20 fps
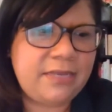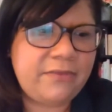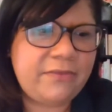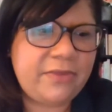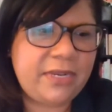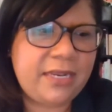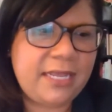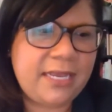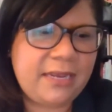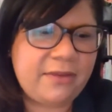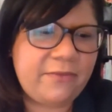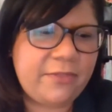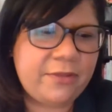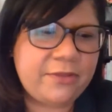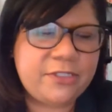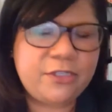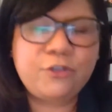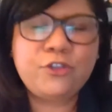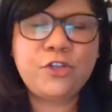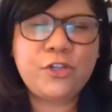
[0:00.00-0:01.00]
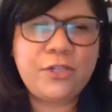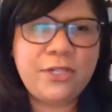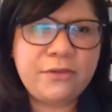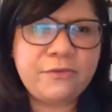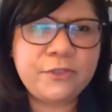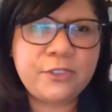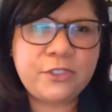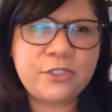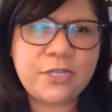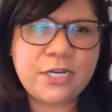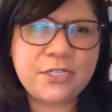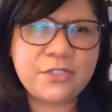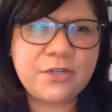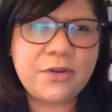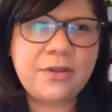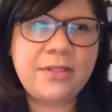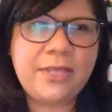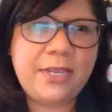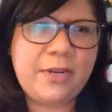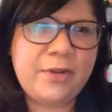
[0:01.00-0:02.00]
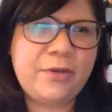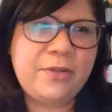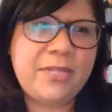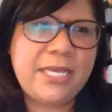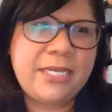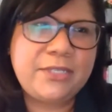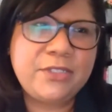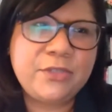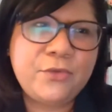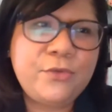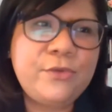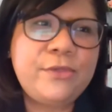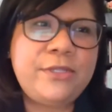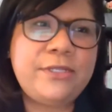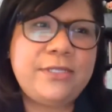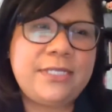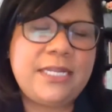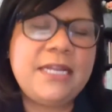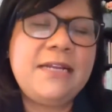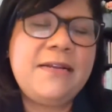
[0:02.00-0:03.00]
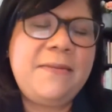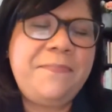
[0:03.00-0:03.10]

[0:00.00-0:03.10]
even like of the social infrastructure, like, you know, like schools